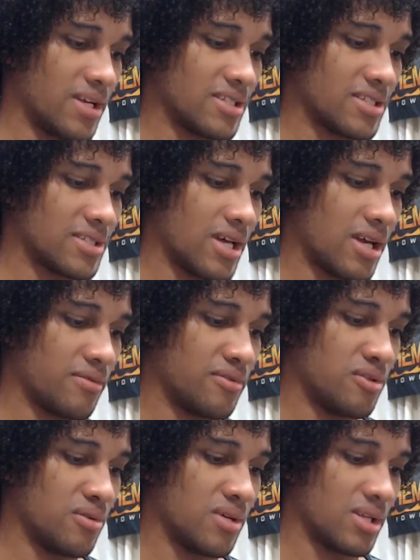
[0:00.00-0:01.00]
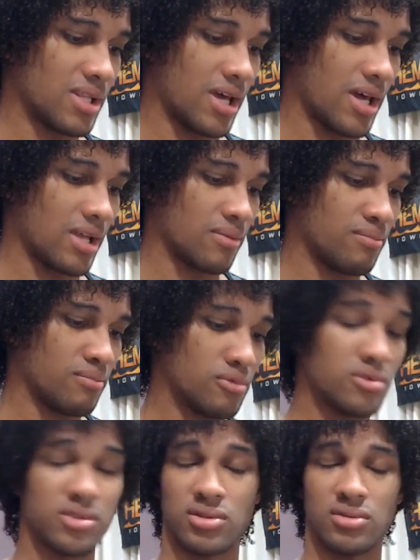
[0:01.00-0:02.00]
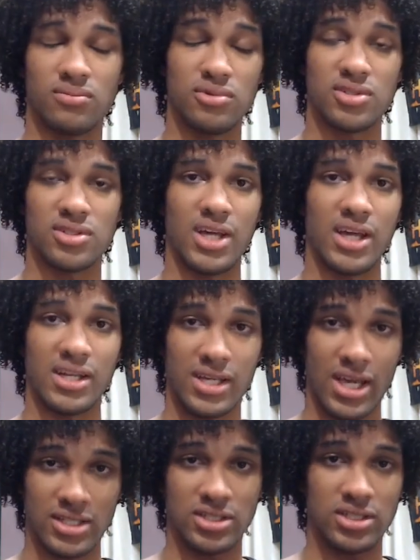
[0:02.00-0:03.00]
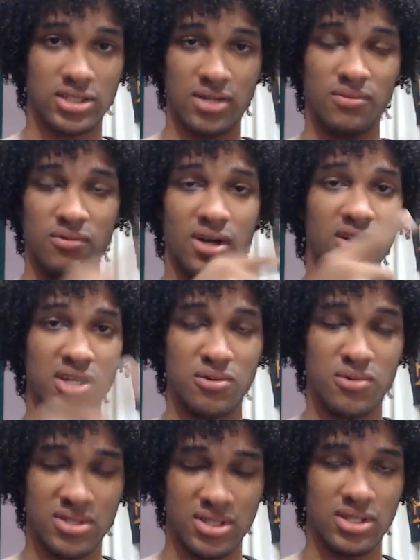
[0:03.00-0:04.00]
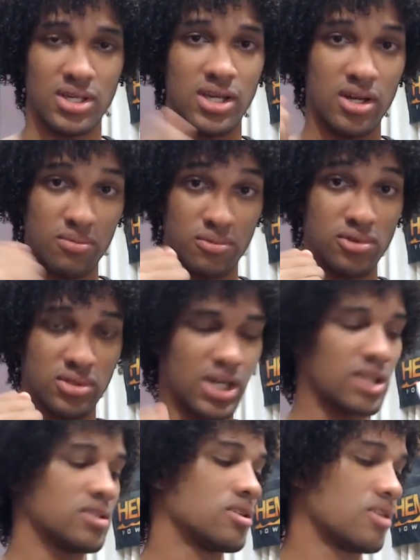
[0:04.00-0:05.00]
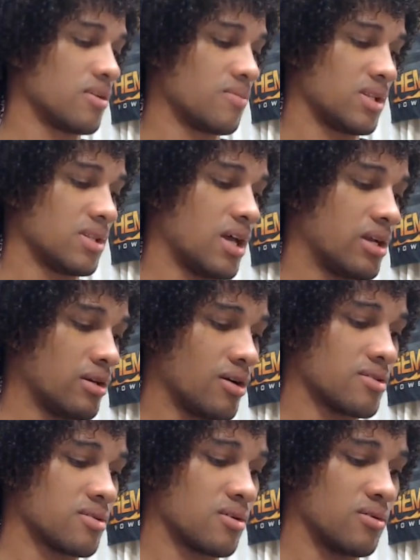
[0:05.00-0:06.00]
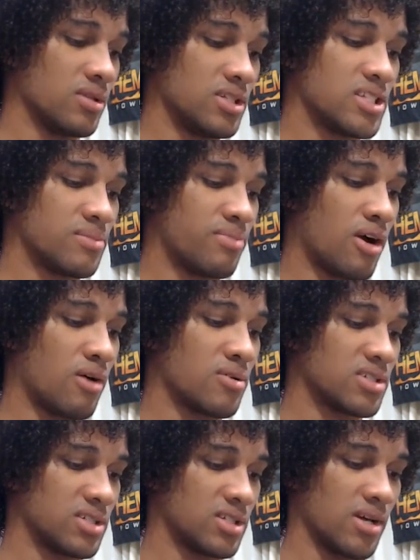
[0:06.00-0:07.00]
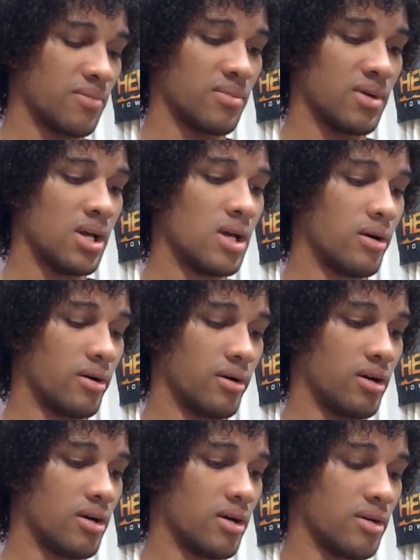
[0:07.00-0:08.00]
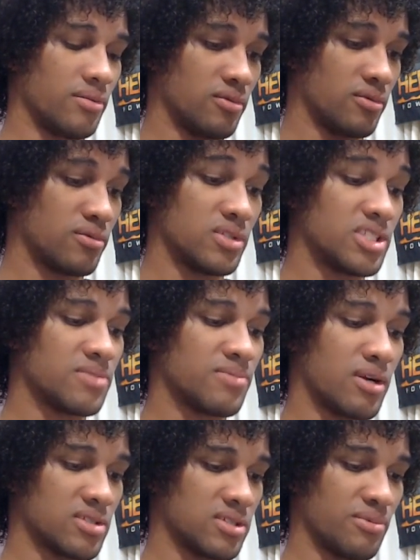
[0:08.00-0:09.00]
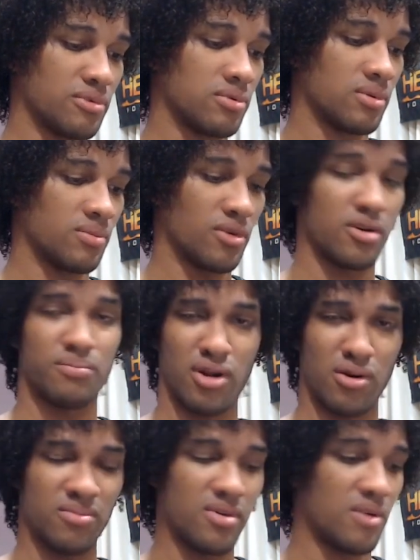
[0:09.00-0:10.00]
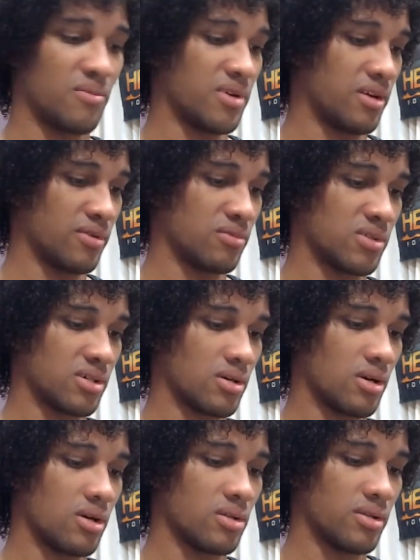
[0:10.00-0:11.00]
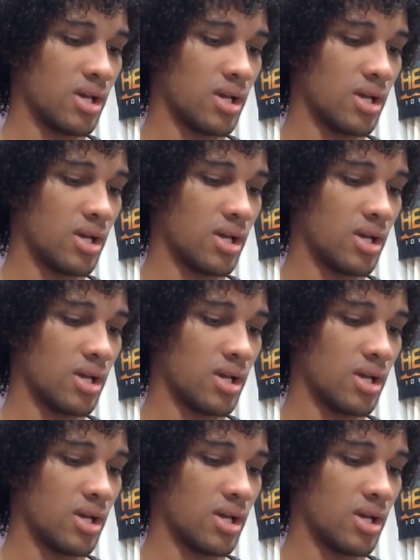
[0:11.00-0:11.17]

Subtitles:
instead of doing that, Moose then catches him while he was in the air. Moose catches him and then does a release power slam to him, or power bomb, whatever you want to call it.